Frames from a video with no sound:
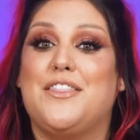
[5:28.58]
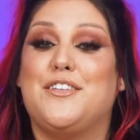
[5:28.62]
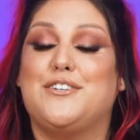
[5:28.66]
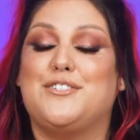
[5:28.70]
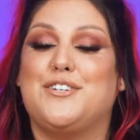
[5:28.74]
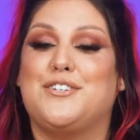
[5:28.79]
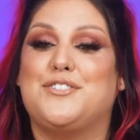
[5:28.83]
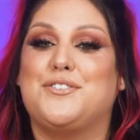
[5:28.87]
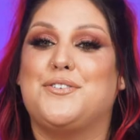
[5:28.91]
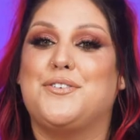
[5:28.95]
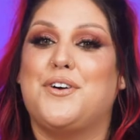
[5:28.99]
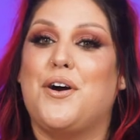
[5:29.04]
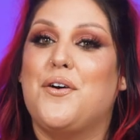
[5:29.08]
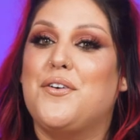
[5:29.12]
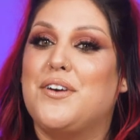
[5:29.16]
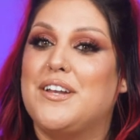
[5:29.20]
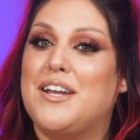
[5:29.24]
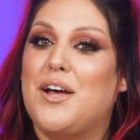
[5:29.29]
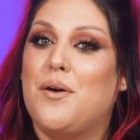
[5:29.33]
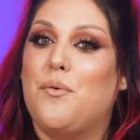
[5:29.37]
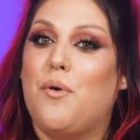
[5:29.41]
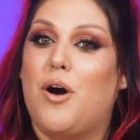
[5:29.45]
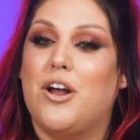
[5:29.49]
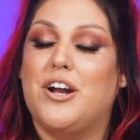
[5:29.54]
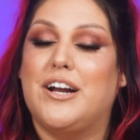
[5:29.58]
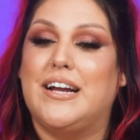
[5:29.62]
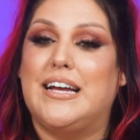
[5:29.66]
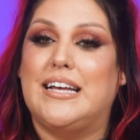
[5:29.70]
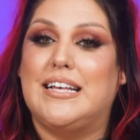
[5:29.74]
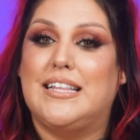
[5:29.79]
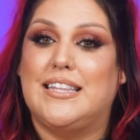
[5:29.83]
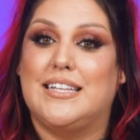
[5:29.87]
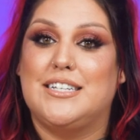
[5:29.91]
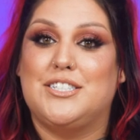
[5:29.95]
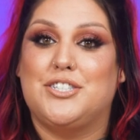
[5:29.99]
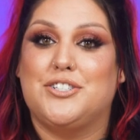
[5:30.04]
There's also coconut water
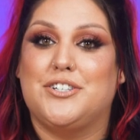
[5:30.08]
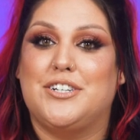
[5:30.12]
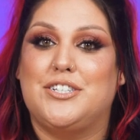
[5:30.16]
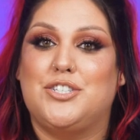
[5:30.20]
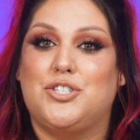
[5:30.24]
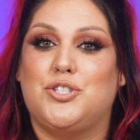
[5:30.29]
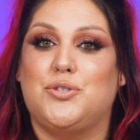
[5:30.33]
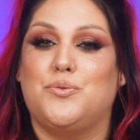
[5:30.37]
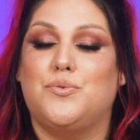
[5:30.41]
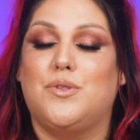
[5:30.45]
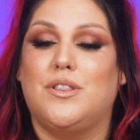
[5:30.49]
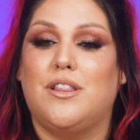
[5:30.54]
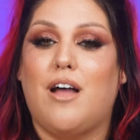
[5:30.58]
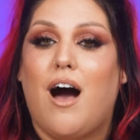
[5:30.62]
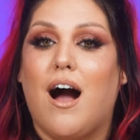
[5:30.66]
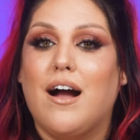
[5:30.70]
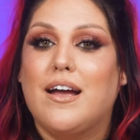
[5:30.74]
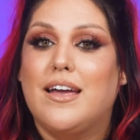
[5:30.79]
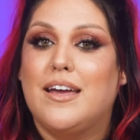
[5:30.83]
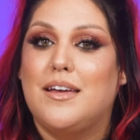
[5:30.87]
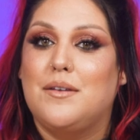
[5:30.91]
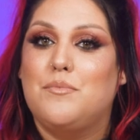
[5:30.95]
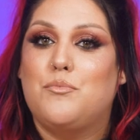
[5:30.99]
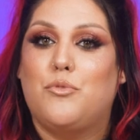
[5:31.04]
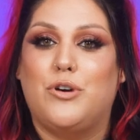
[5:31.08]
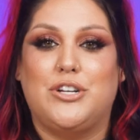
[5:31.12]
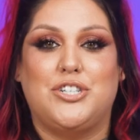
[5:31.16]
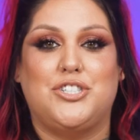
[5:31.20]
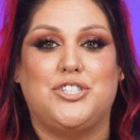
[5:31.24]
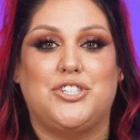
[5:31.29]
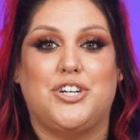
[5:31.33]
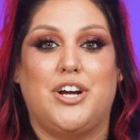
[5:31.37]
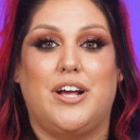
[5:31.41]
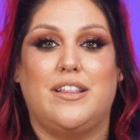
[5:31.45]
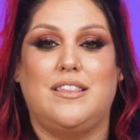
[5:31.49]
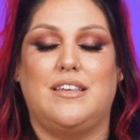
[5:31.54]
and glycerin to lock in
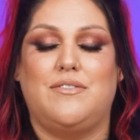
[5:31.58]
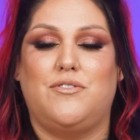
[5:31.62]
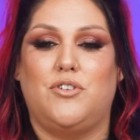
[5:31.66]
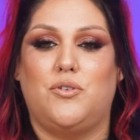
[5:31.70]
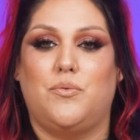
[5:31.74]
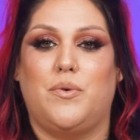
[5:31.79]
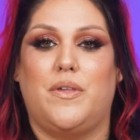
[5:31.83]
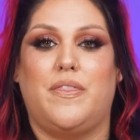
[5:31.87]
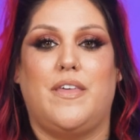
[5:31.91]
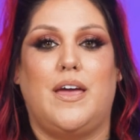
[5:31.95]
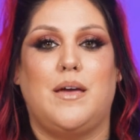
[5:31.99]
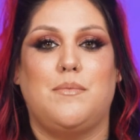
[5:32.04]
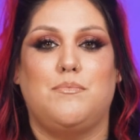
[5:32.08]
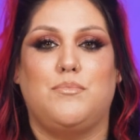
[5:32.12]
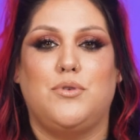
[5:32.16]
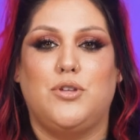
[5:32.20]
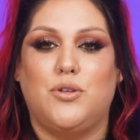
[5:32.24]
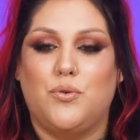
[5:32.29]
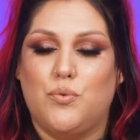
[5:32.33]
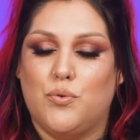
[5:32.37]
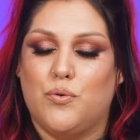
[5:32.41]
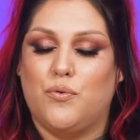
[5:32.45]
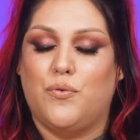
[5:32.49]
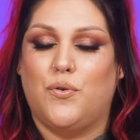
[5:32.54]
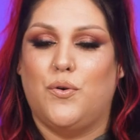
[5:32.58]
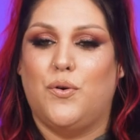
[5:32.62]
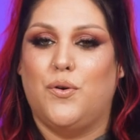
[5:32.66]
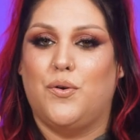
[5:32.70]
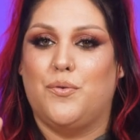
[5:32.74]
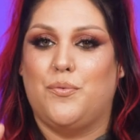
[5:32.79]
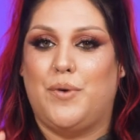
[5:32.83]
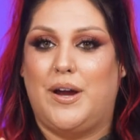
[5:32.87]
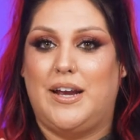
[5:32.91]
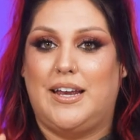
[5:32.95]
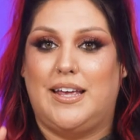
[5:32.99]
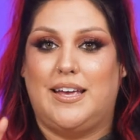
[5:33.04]
moisture and leave you with a
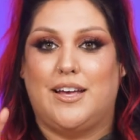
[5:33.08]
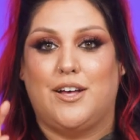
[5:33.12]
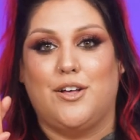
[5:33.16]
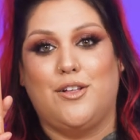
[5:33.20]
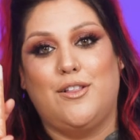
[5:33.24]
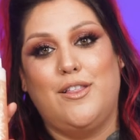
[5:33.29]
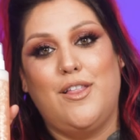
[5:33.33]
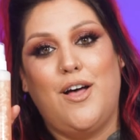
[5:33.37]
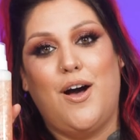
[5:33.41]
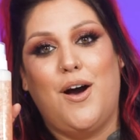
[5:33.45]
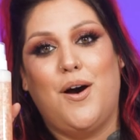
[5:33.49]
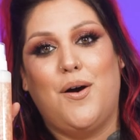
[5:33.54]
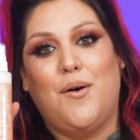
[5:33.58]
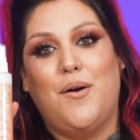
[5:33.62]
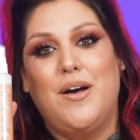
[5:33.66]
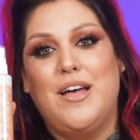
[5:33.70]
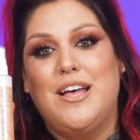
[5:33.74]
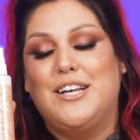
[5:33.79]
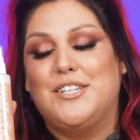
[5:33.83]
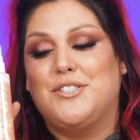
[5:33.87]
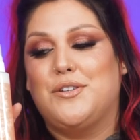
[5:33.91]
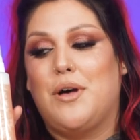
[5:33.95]
beautiful radiant glow.